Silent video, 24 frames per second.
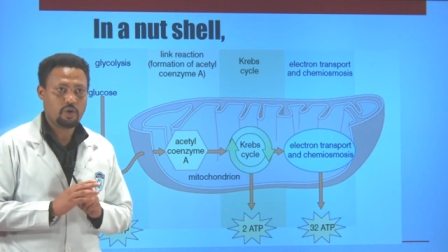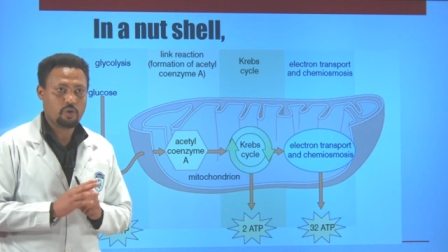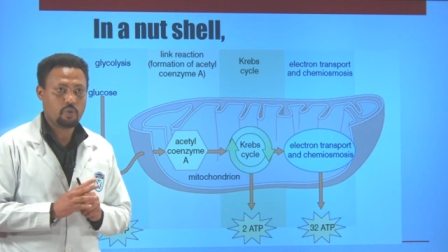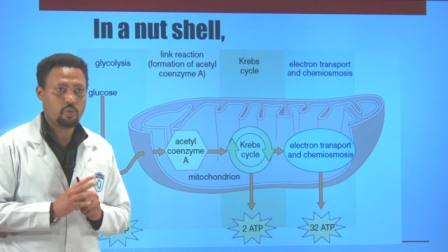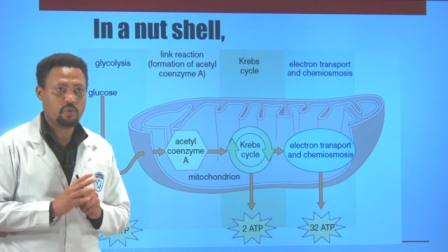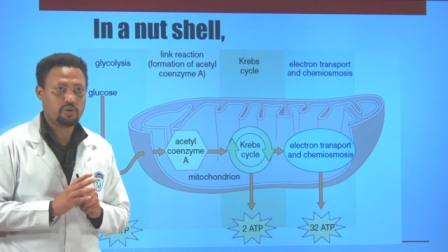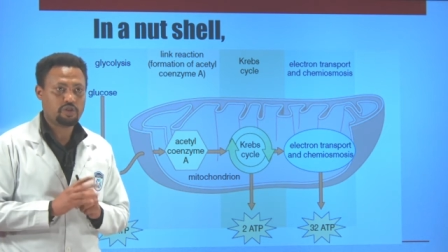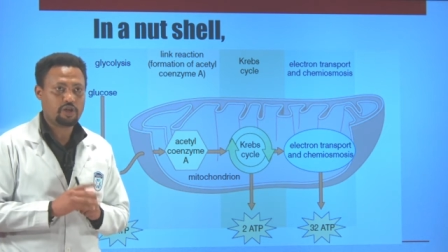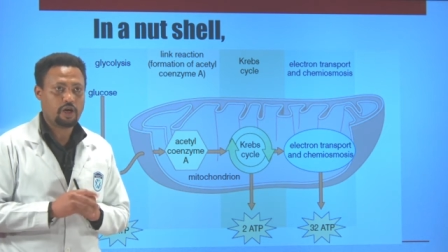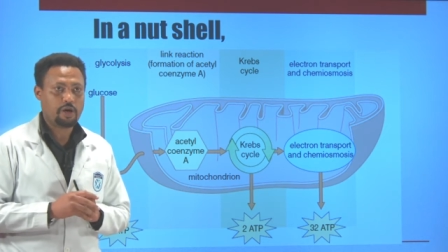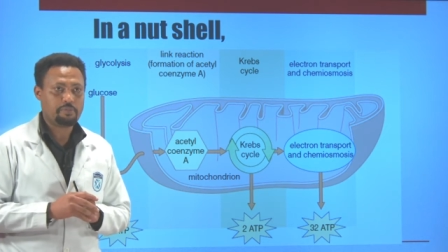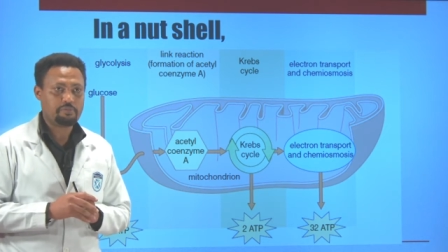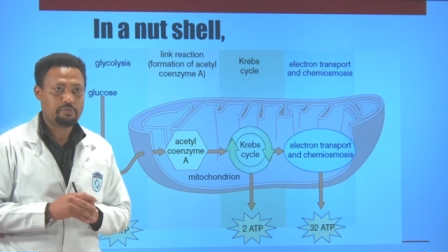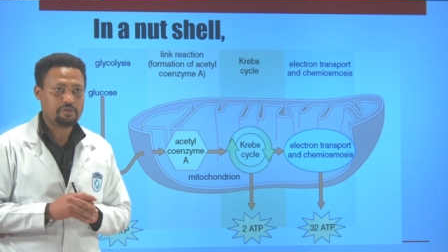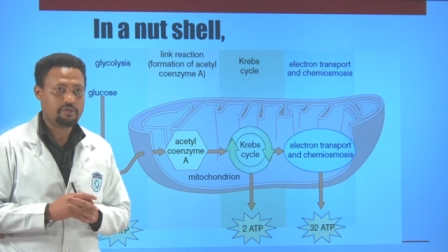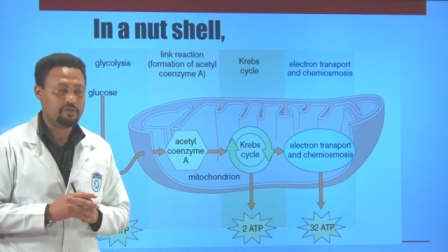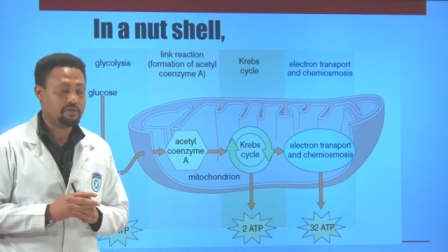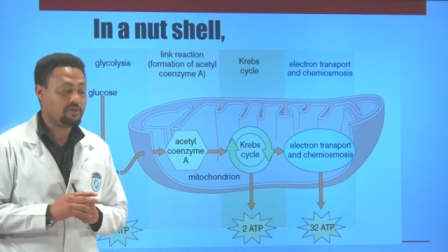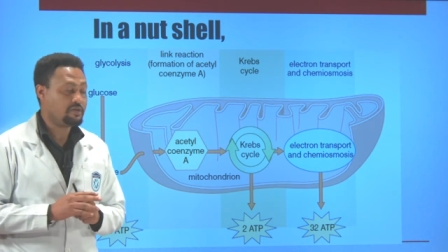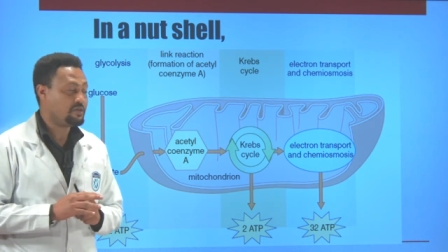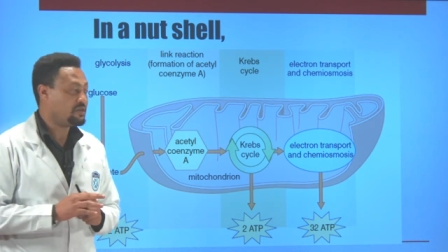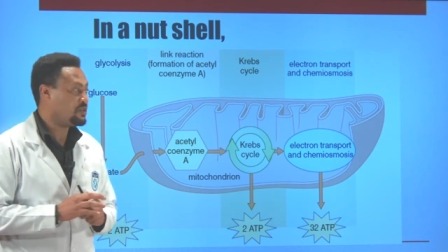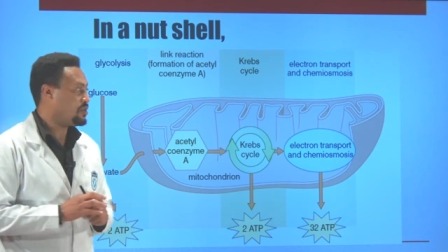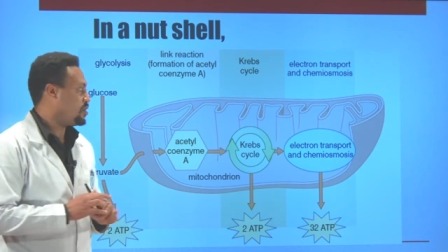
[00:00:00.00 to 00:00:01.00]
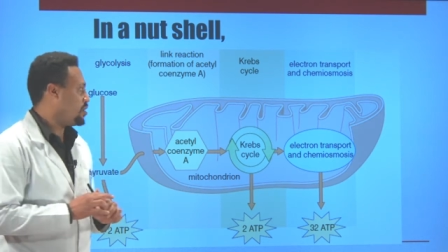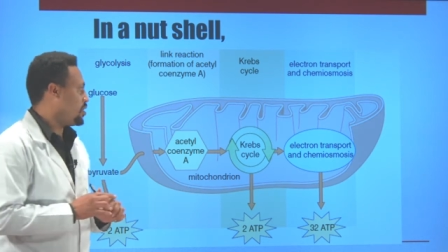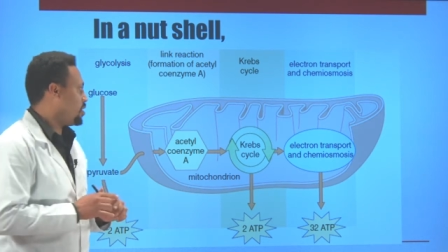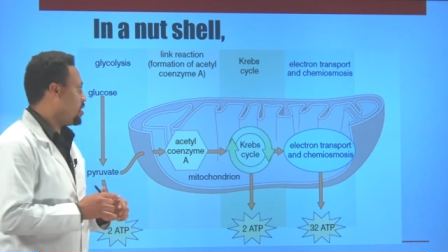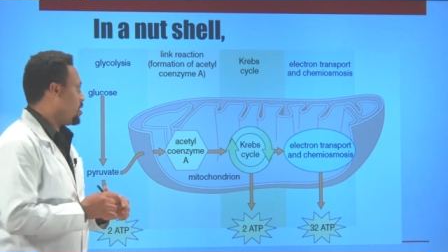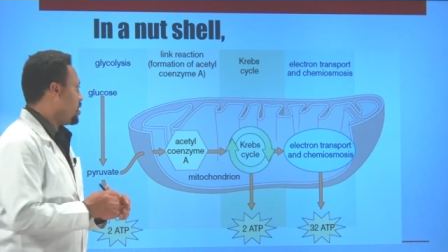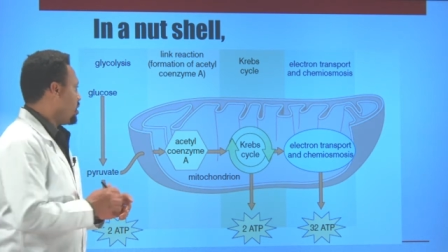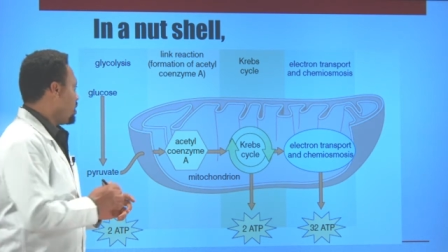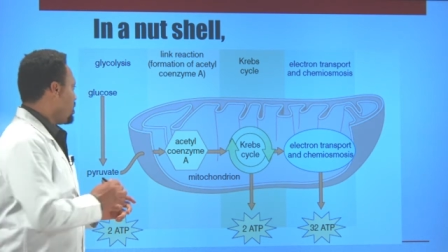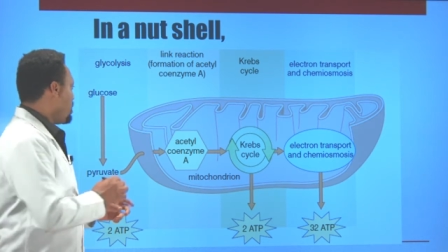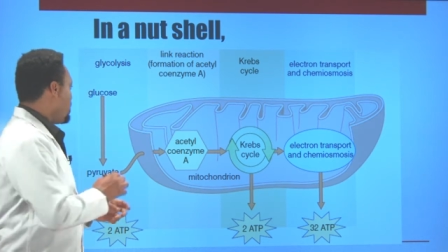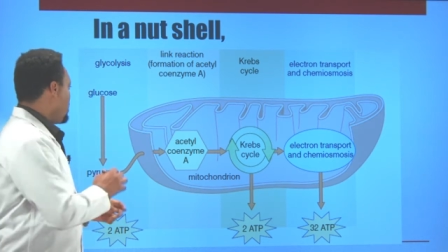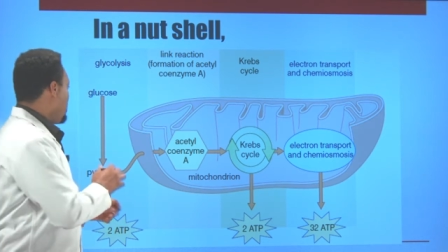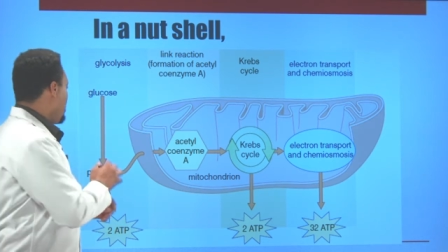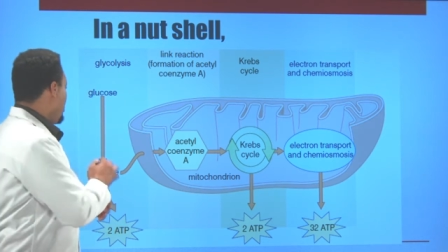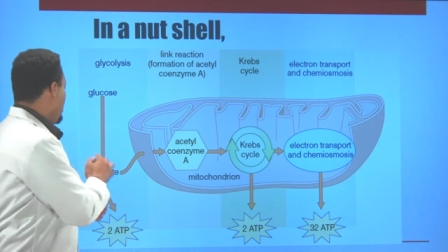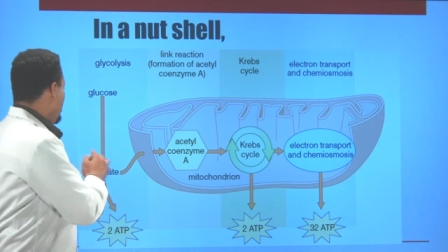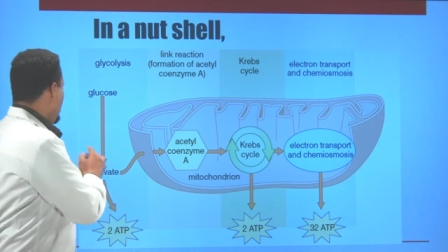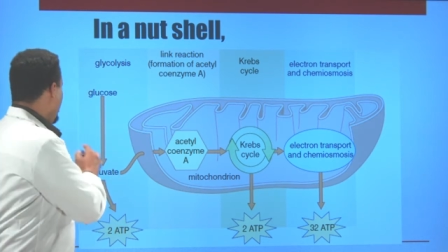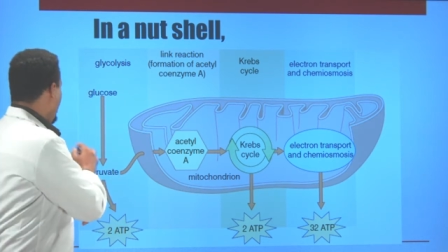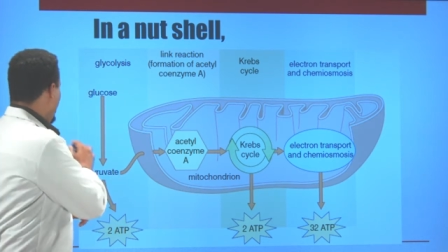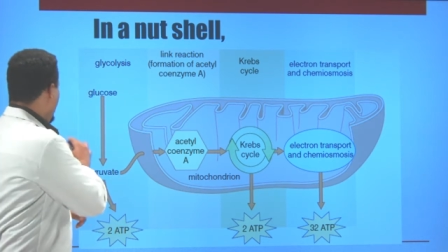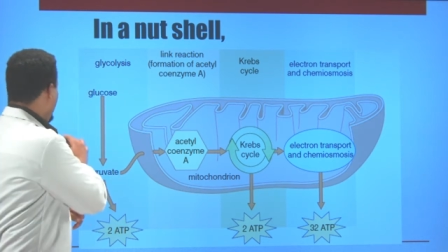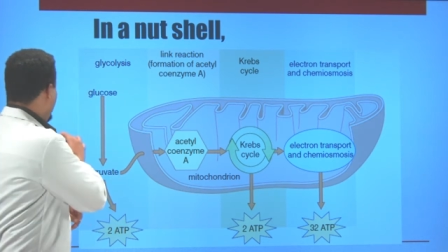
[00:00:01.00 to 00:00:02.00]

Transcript: which happens in our